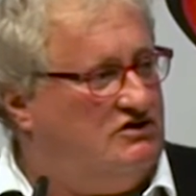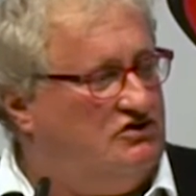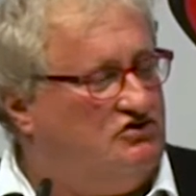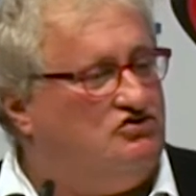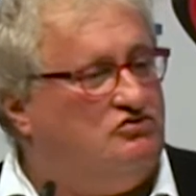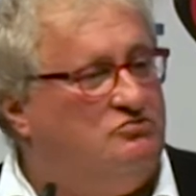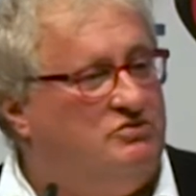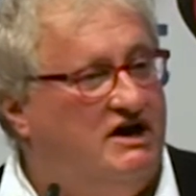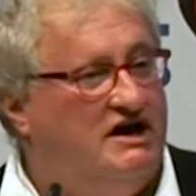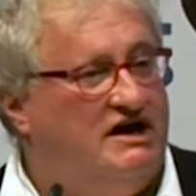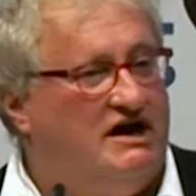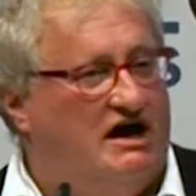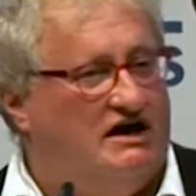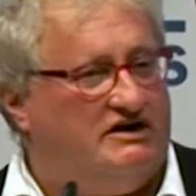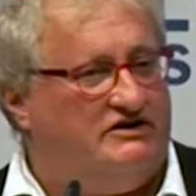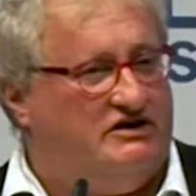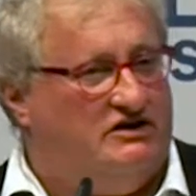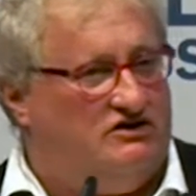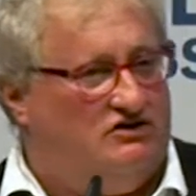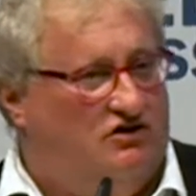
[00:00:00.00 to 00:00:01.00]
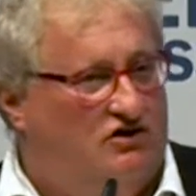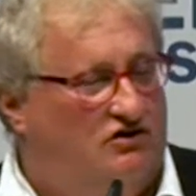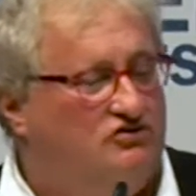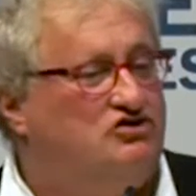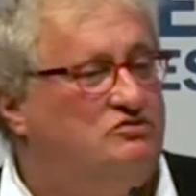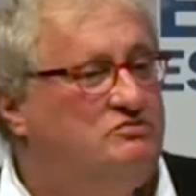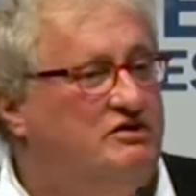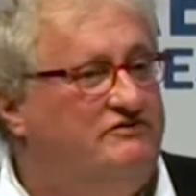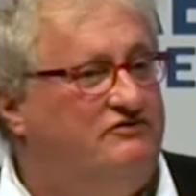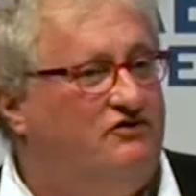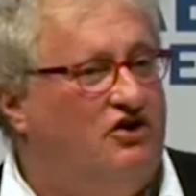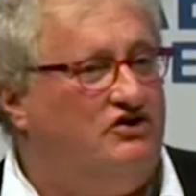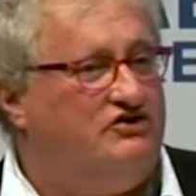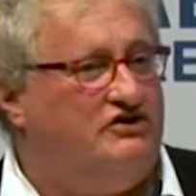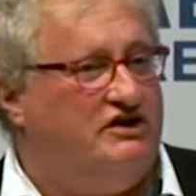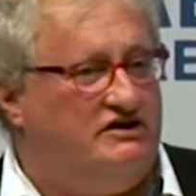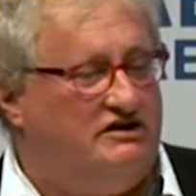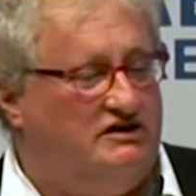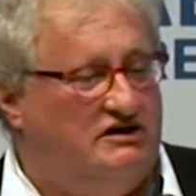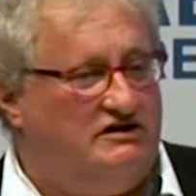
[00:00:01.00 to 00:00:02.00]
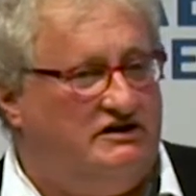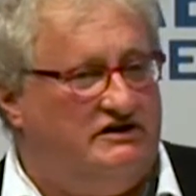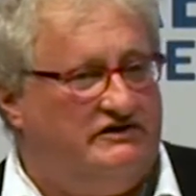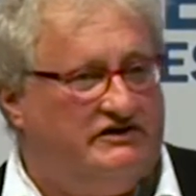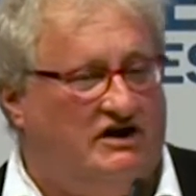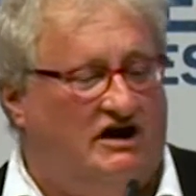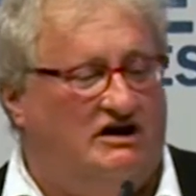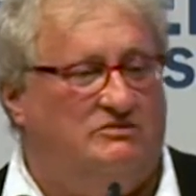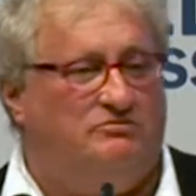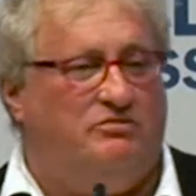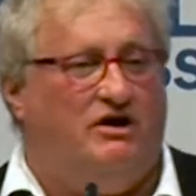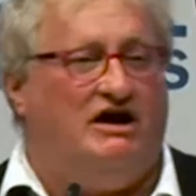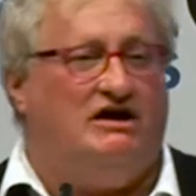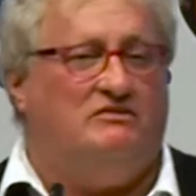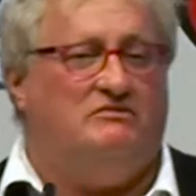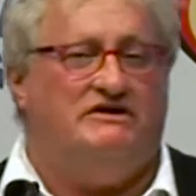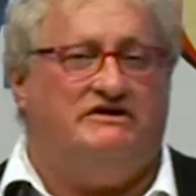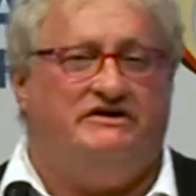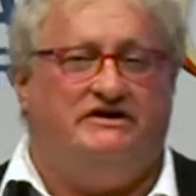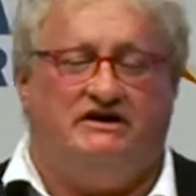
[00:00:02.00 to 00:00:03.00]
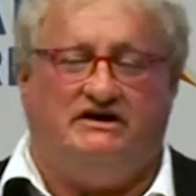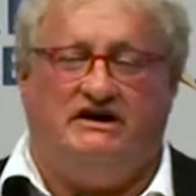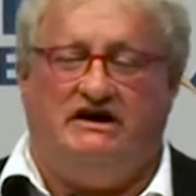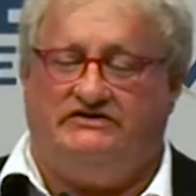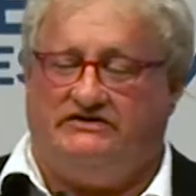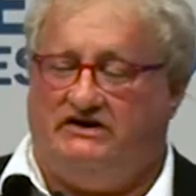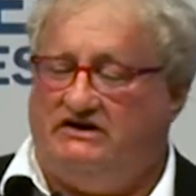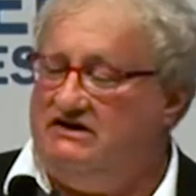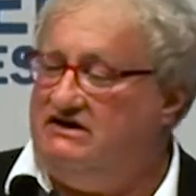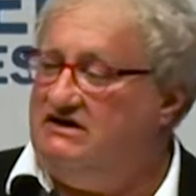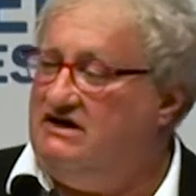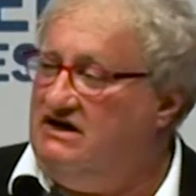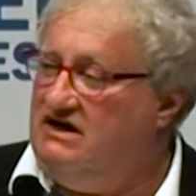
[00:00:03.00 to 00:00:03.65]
to be enacted or to be voted in the Israeli parliament, in the Knesset,